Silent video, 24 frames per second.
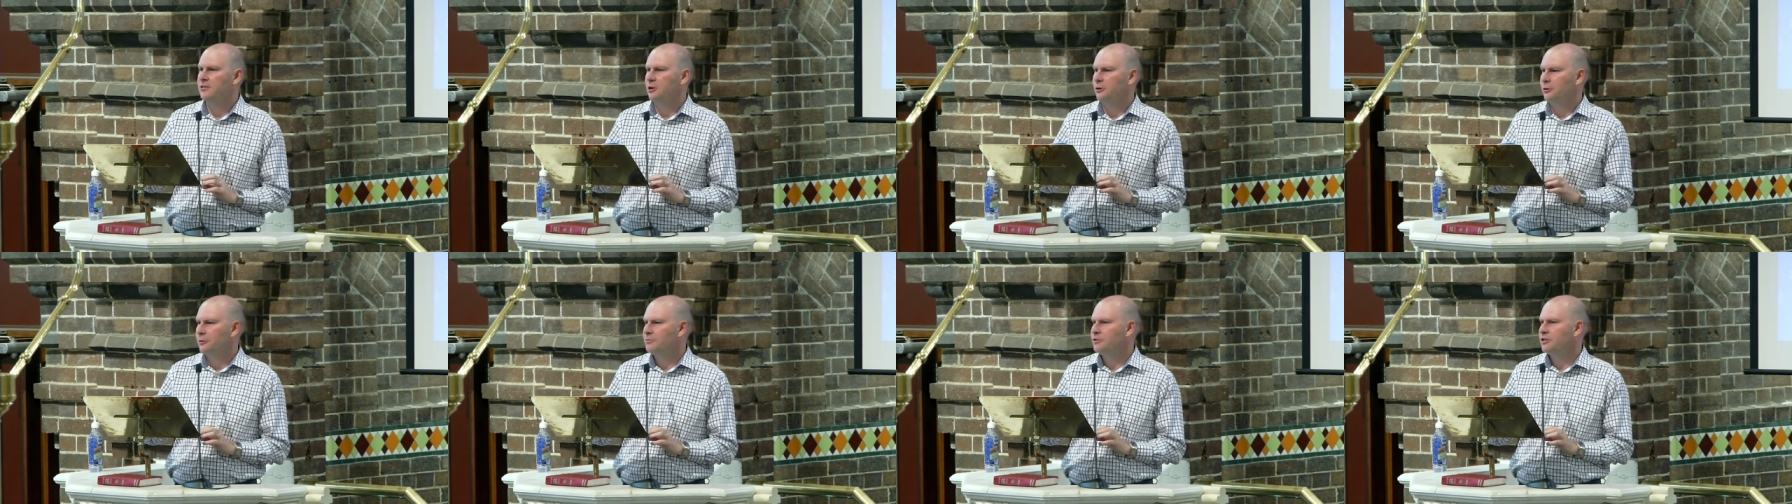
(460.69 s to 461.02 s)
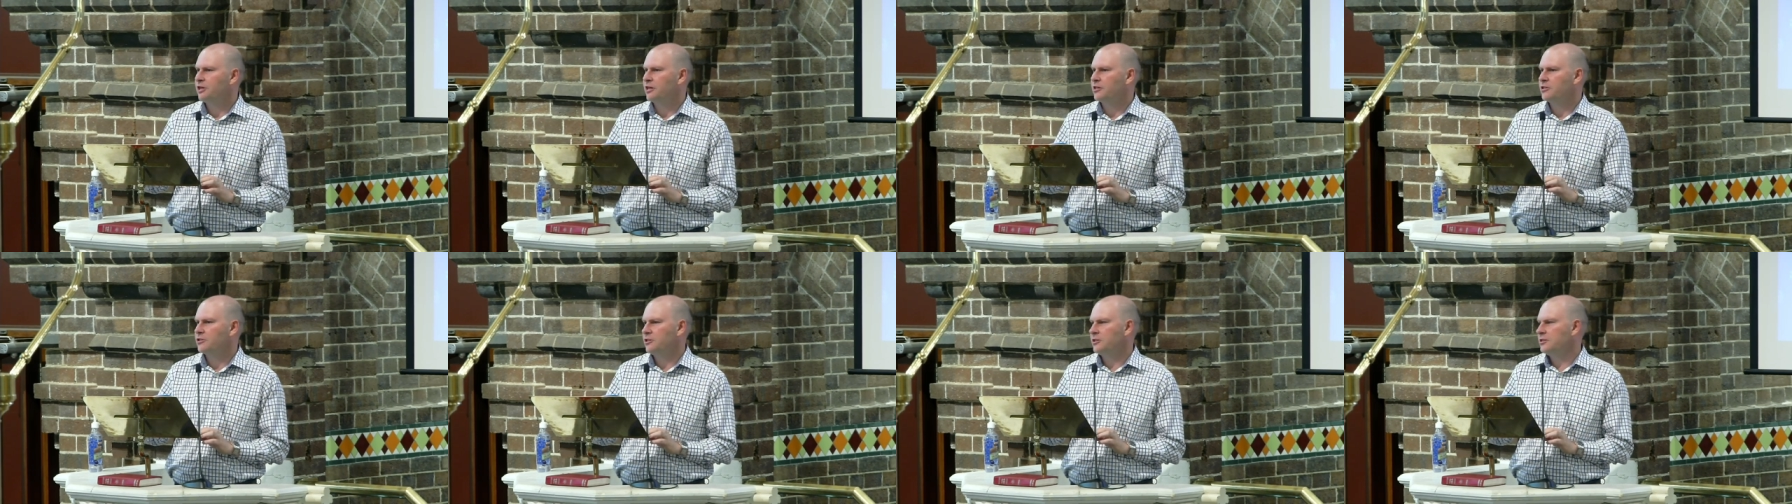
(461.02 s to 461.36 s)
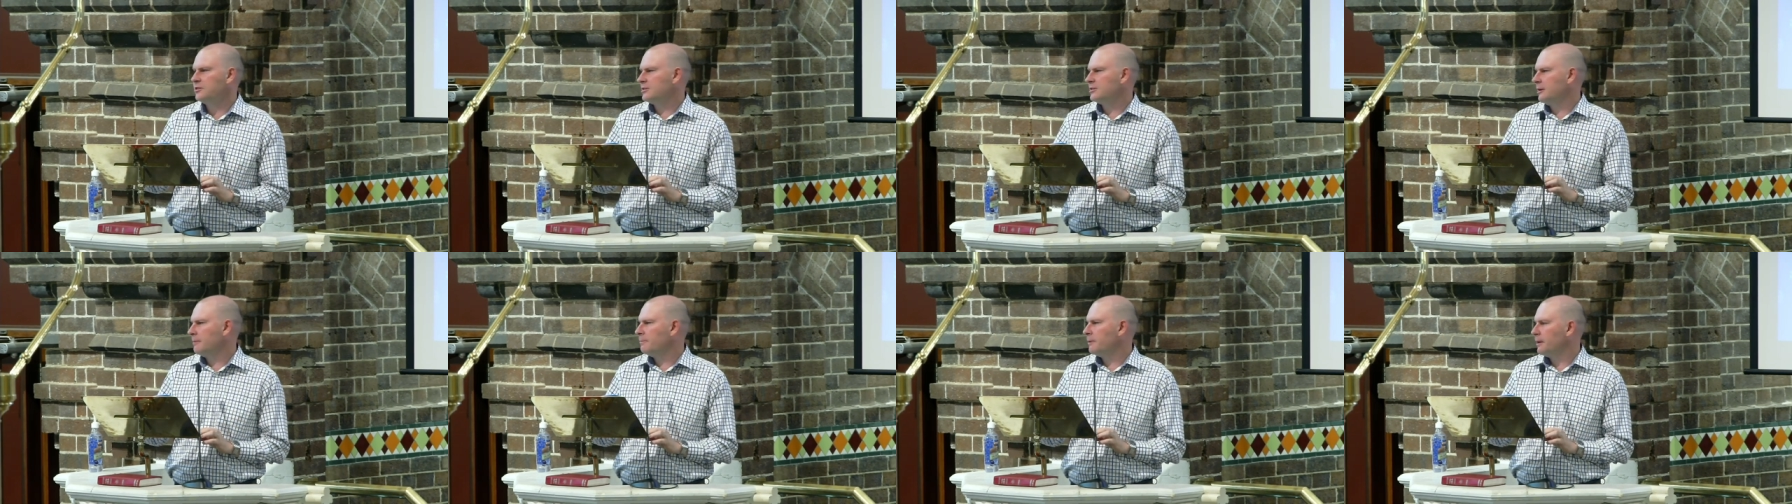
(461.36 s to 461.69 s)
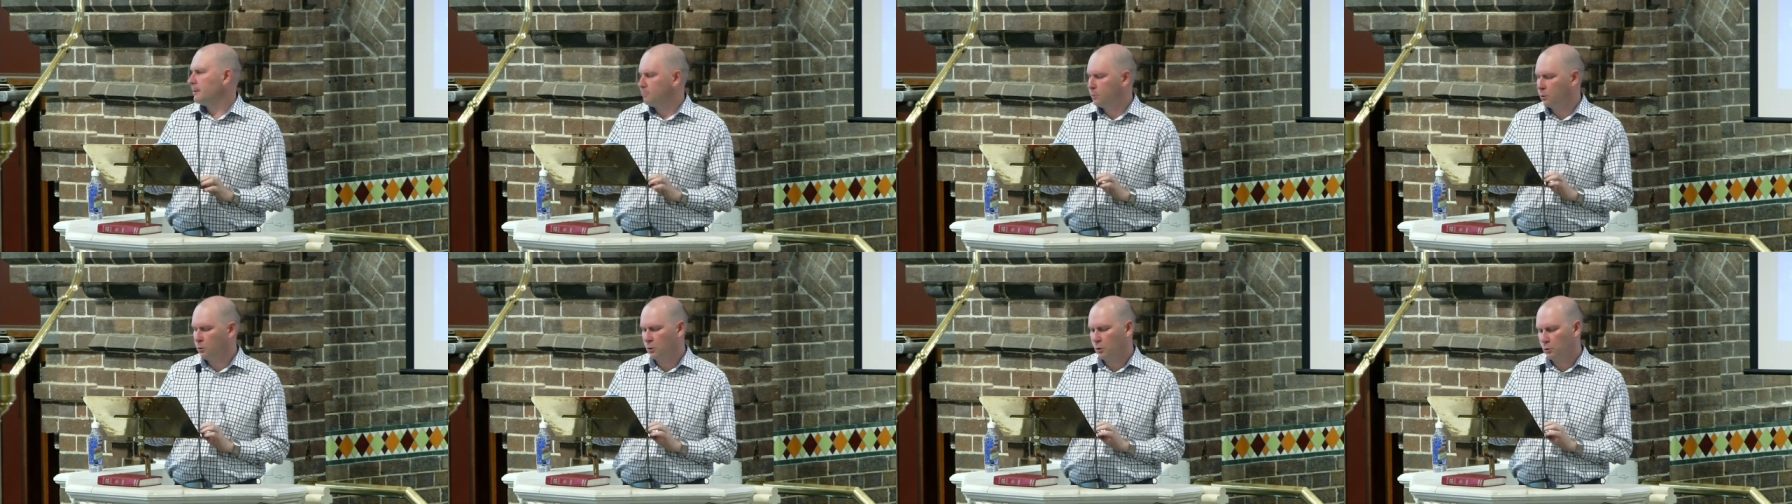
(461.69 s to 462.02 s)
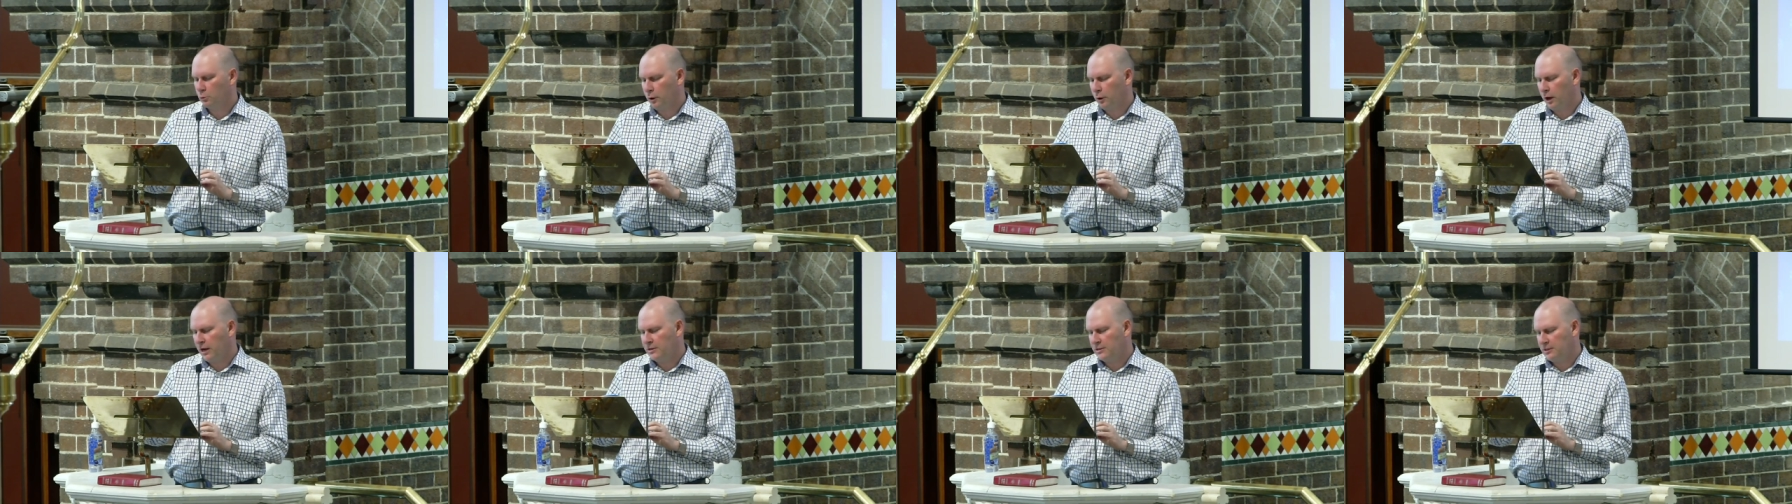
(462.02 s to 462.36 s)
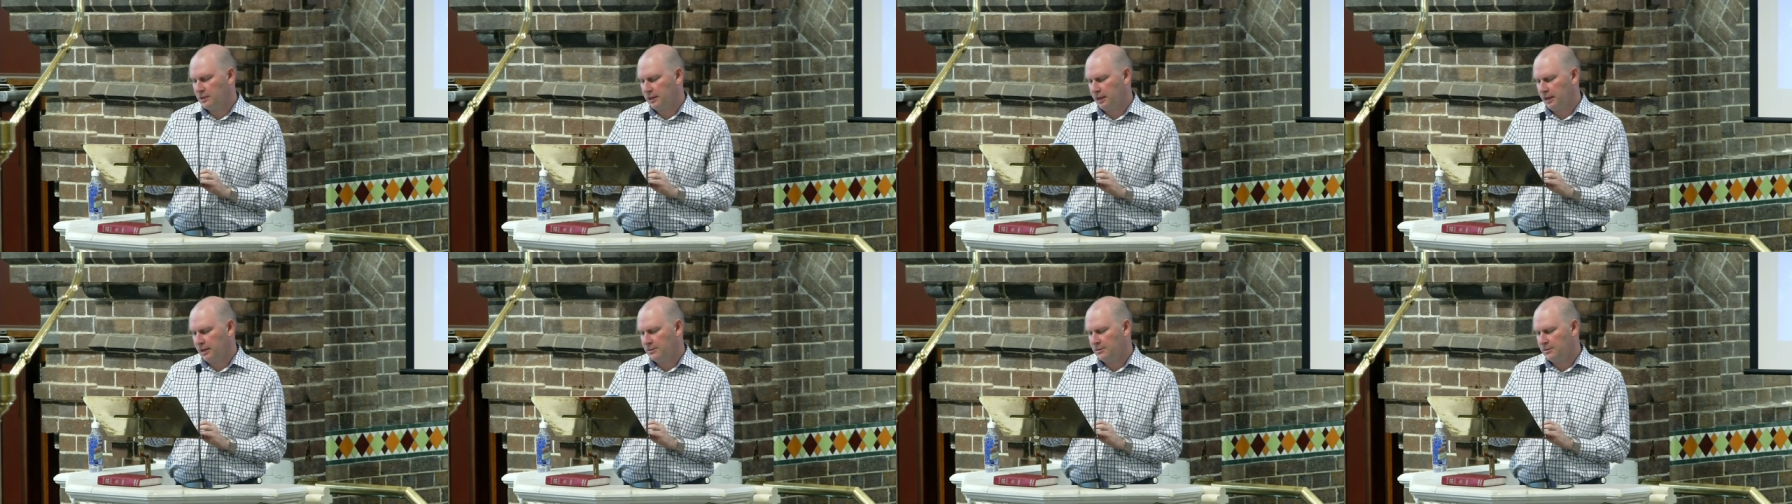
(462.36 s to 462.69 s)
objections that people will raise
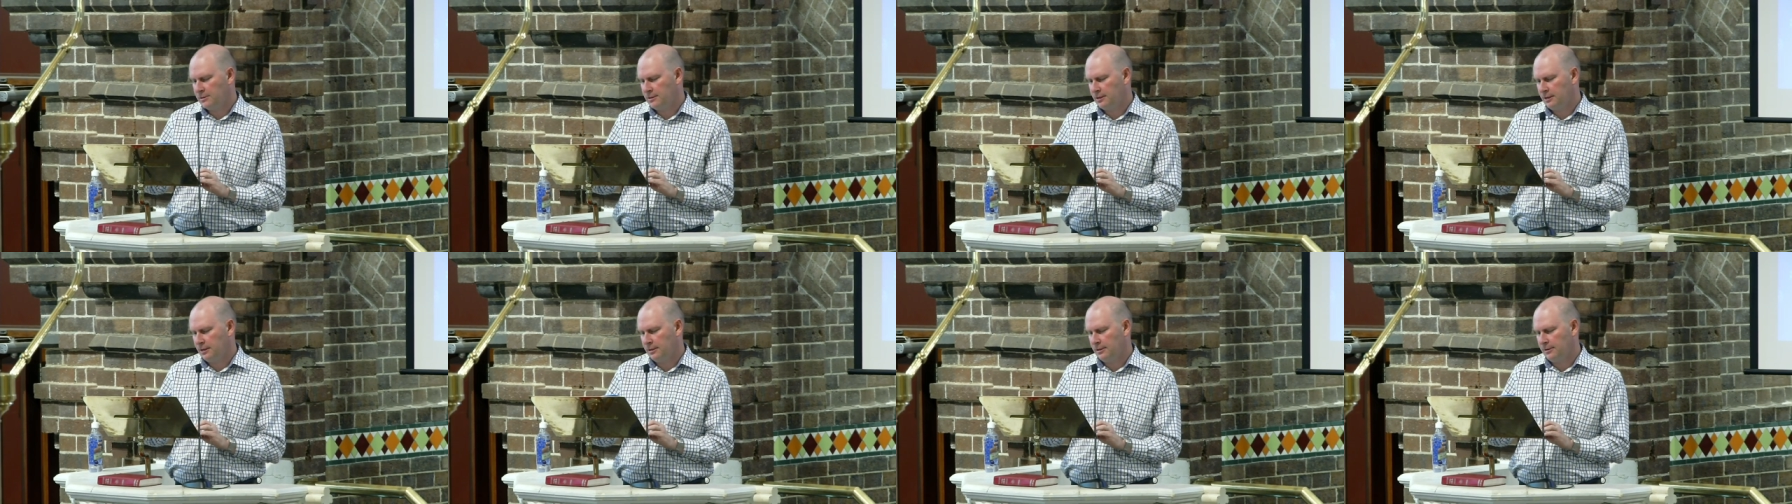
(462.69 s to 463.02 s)
against it.